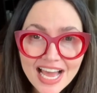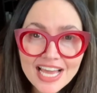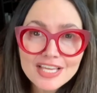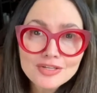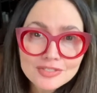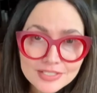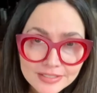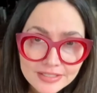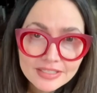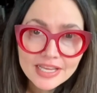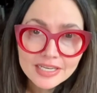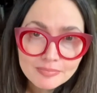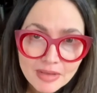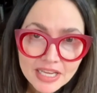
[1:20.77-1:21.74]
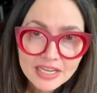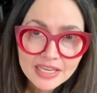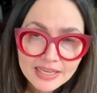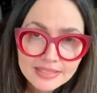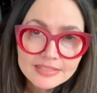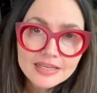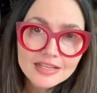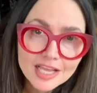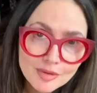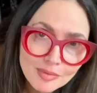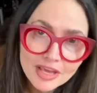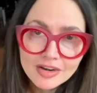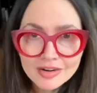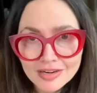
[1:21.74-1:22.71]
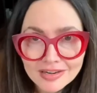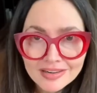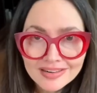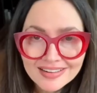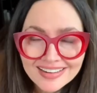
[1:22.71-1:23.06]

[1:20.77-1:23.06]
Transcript: I used to collect money until I met her.